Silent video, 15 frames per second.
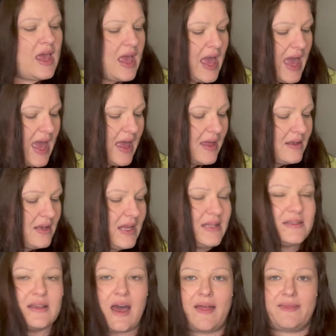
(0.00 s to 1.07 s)
And
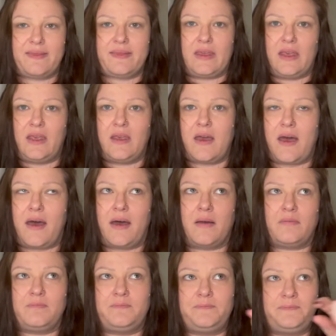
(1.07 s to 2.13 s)
it's got the,
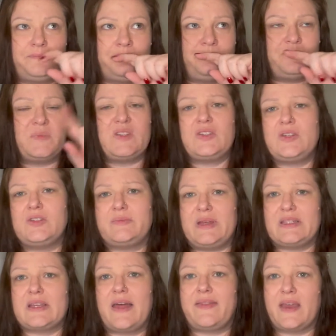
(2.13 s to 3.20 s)
excuse me,
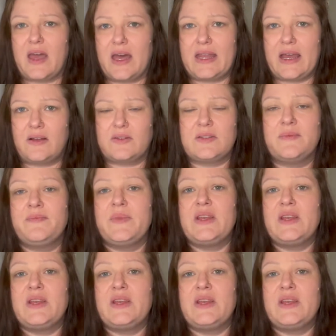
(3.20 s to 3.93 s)
it's got the cutouts.